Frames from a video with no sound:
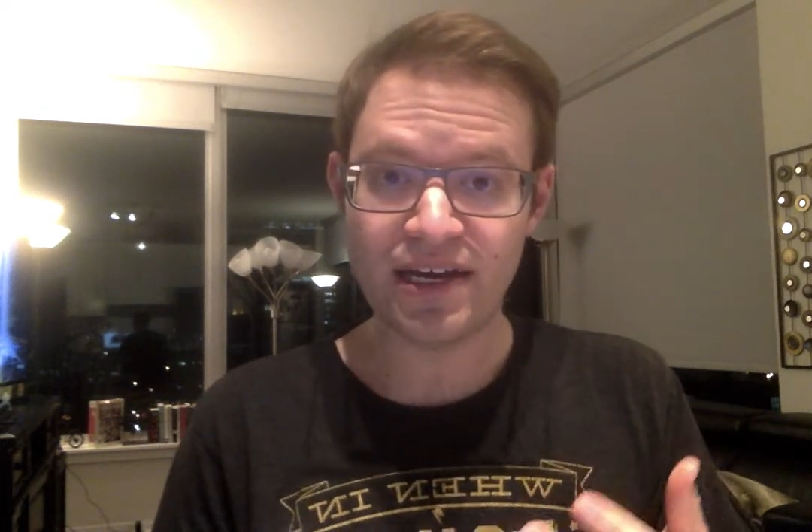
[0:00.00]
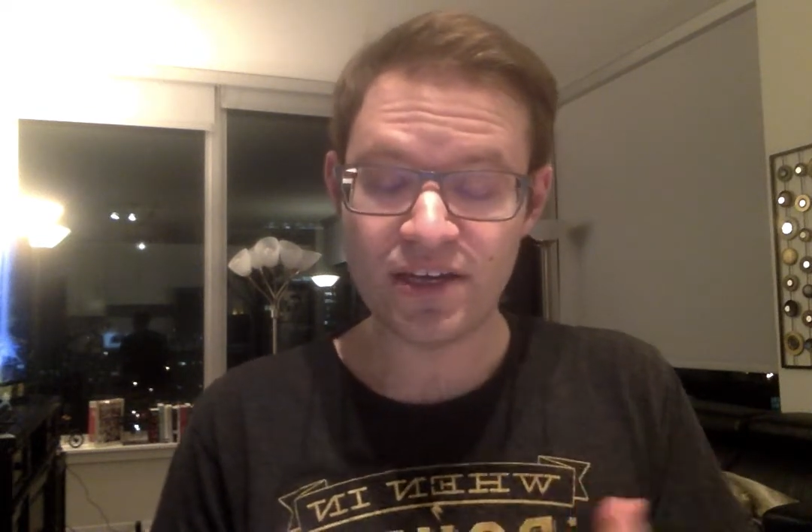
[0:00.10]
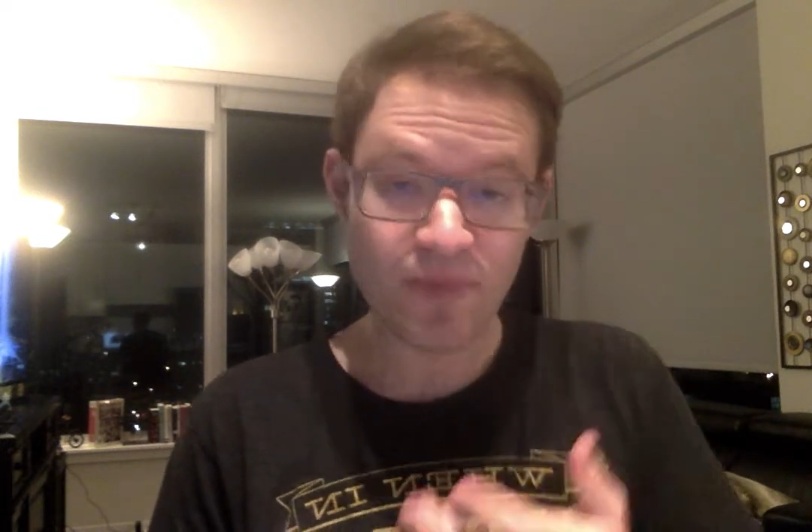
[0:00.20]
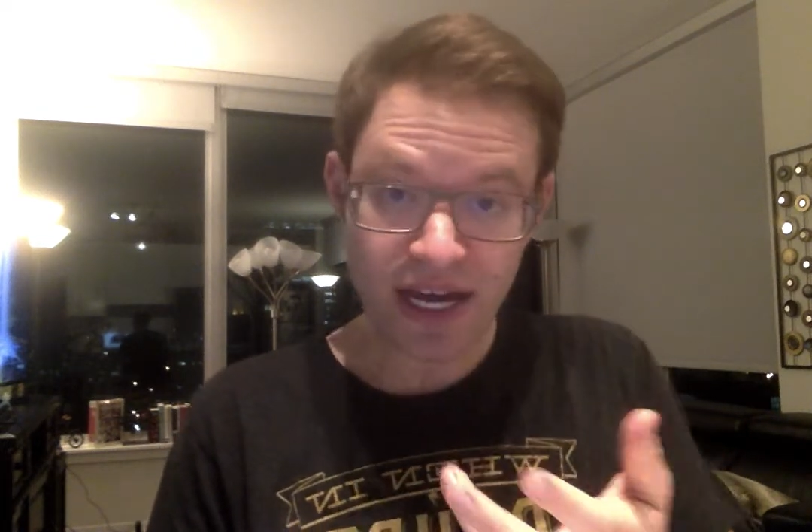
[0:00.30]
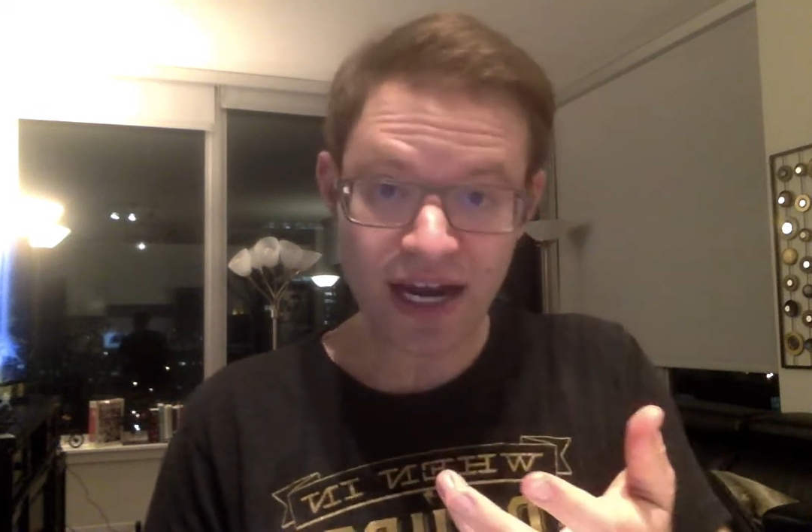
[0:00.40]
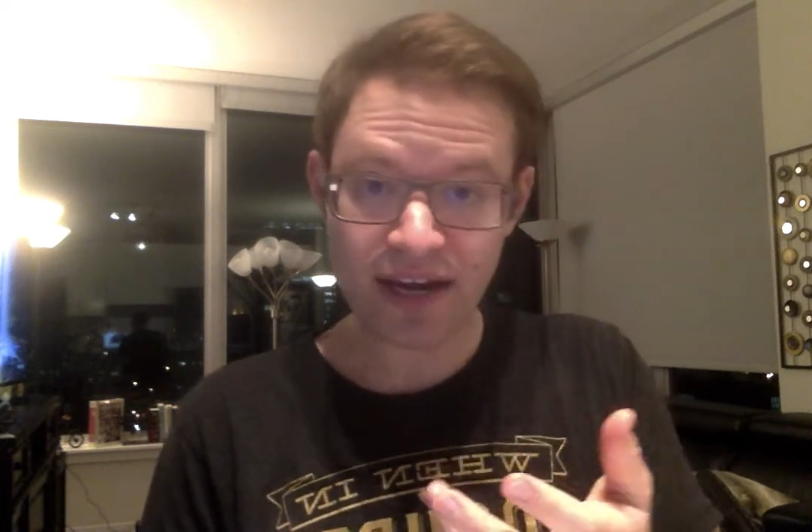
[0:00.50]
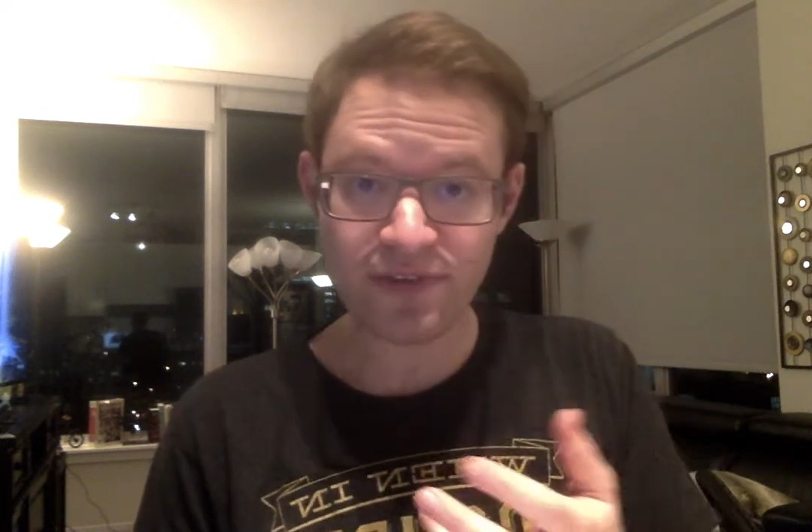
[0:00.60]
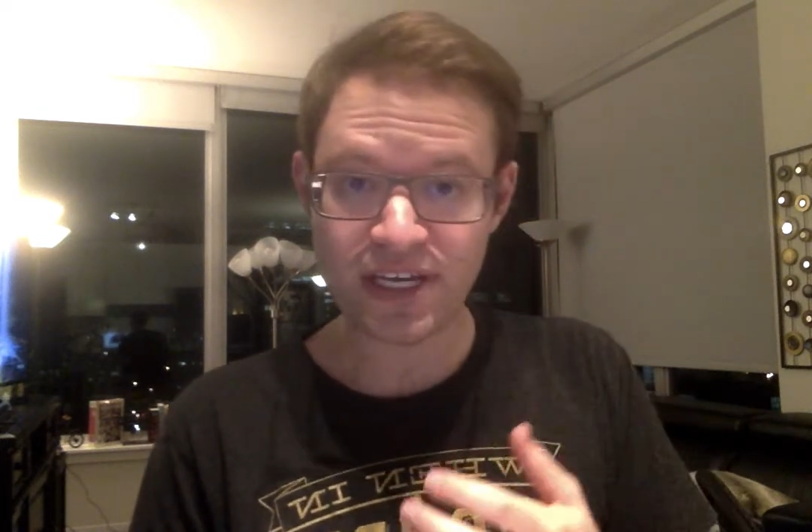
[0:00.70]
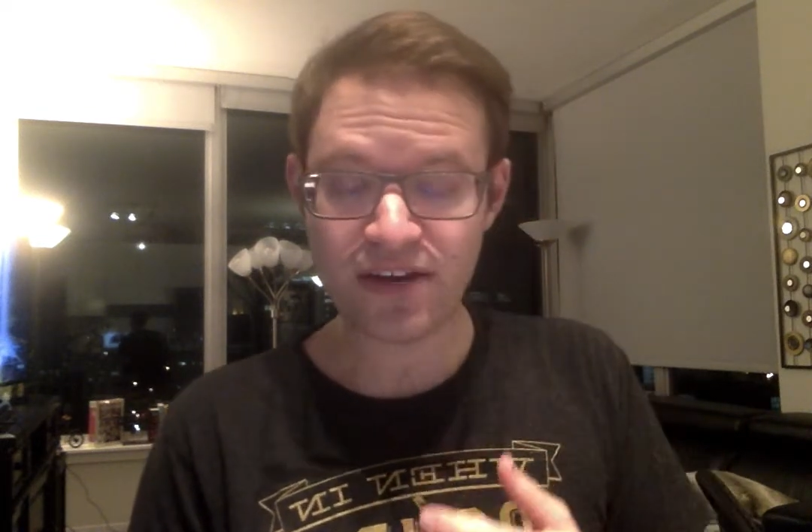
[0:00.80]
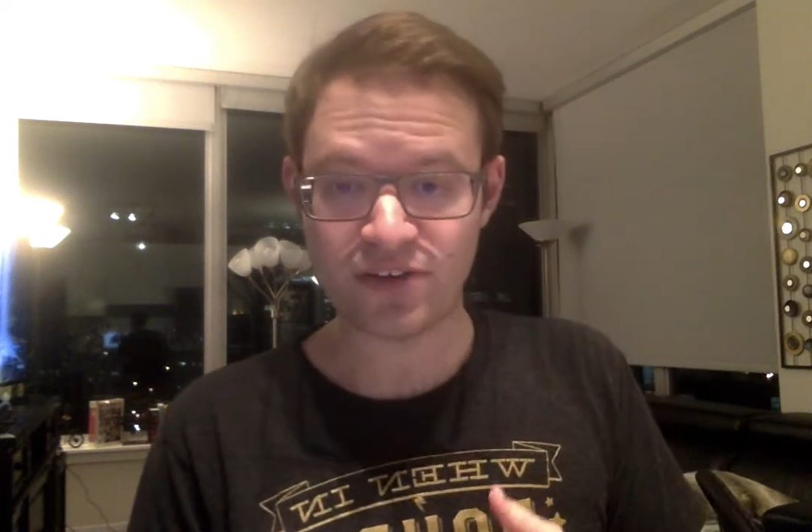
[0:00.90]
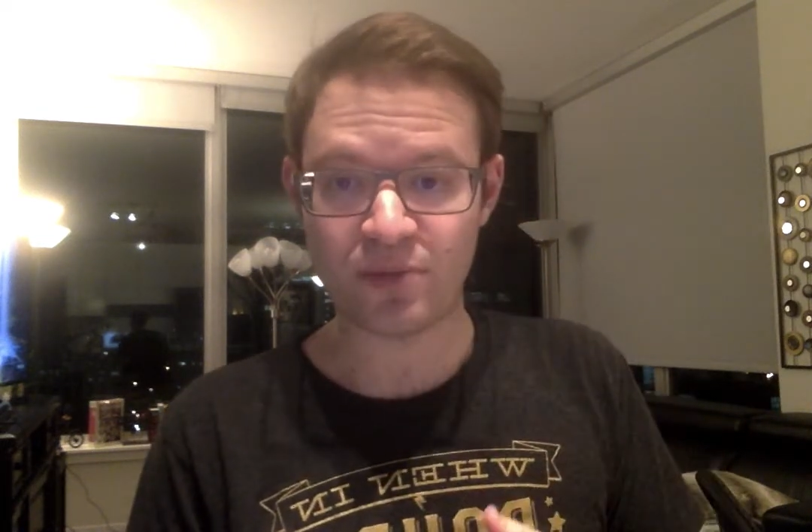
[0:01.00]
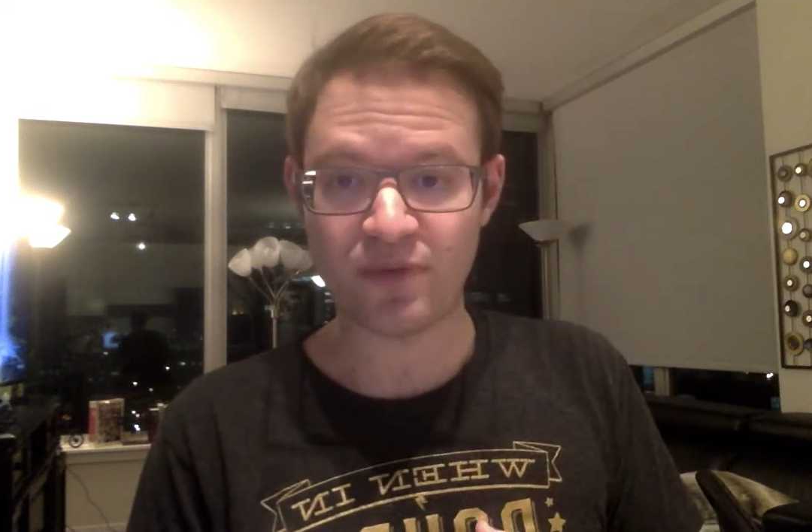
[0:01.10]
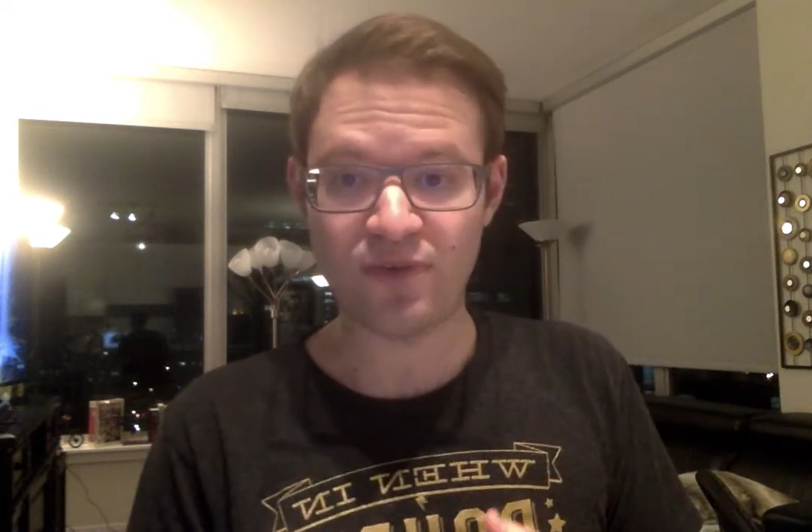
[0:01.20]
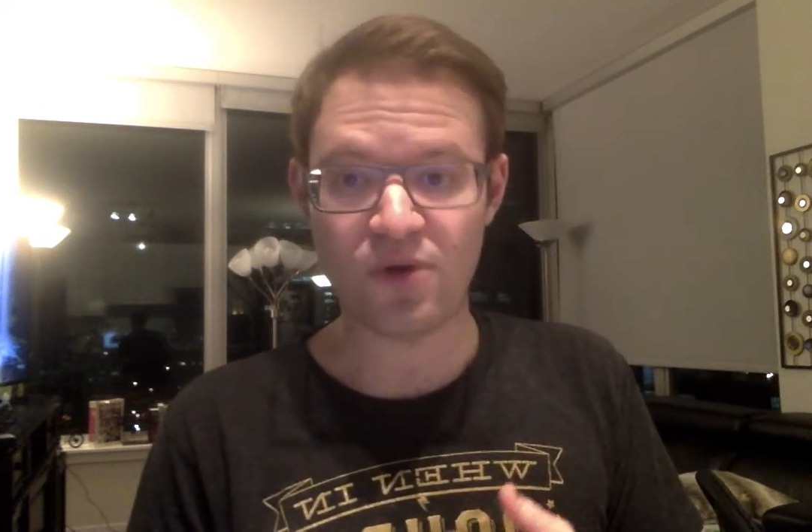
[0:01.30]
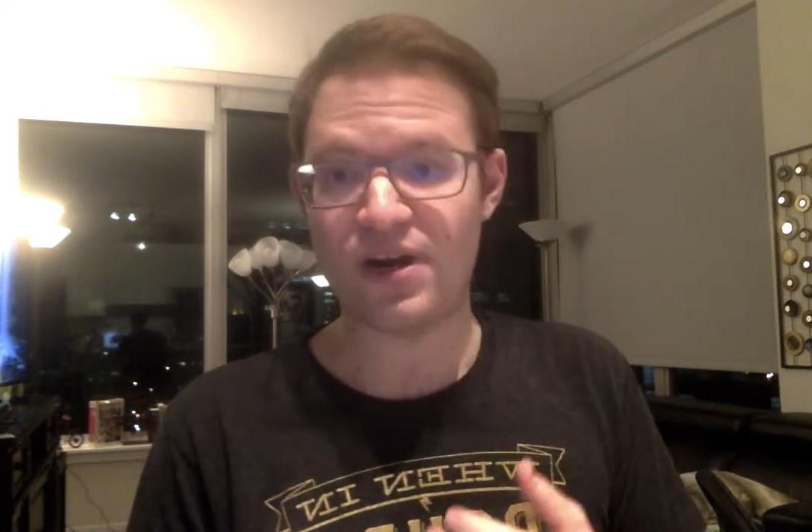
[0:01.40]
you may not have encountered before,